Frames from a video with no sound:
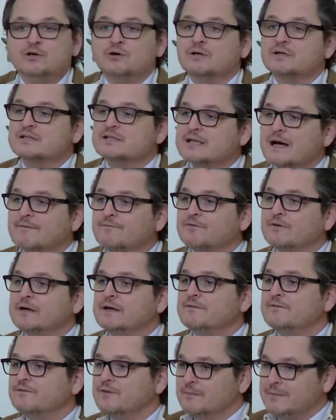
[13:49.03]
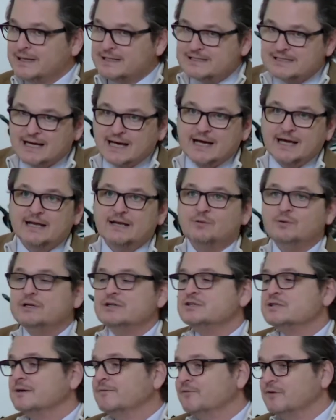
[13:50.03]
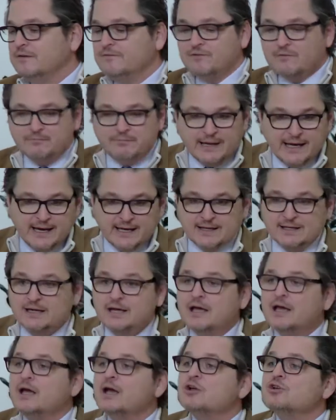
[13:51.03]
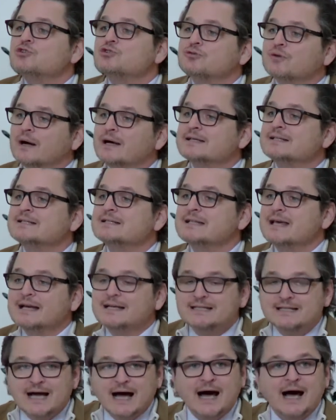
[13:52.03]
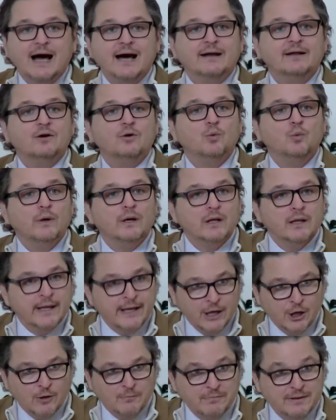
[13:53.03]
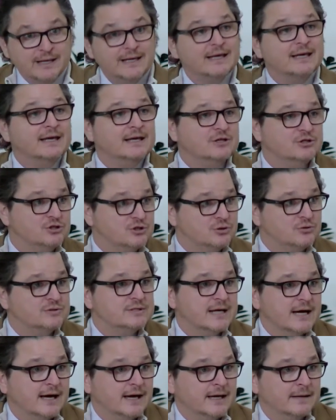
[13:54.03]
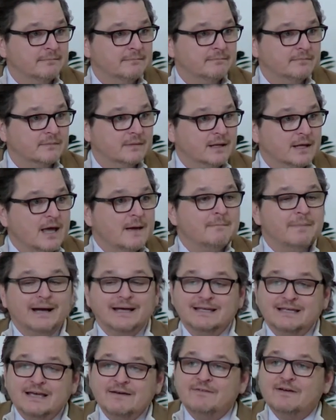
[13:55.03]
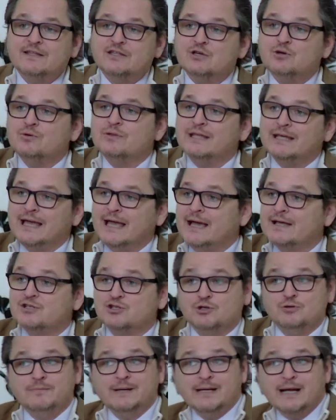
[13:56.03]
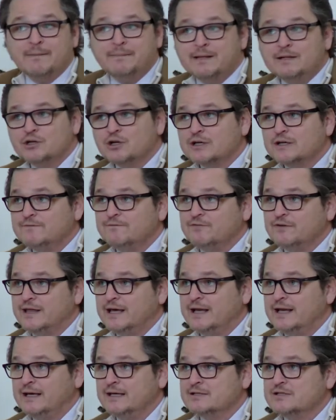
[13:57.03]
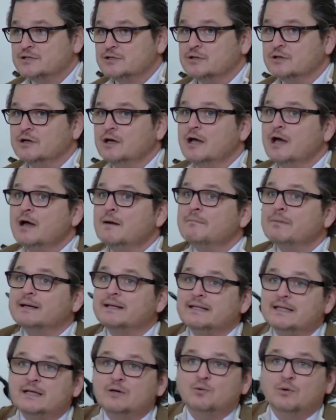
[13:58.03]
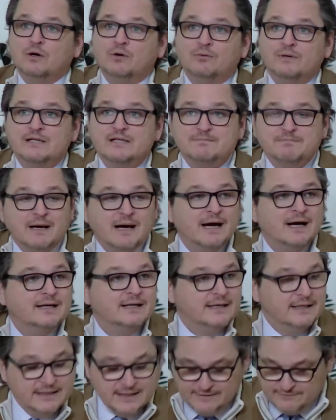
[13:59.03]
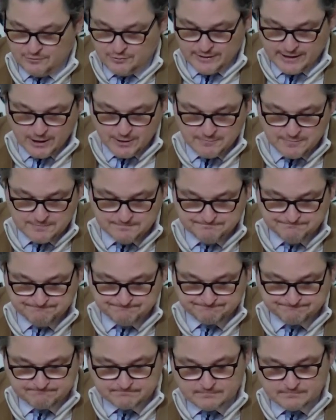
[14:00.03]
When you are suffering from anxiety, when you're suffering from panic, trust that God will help in due time by giving you the answer. You may not be looking for that answer, but he will respond and give you help.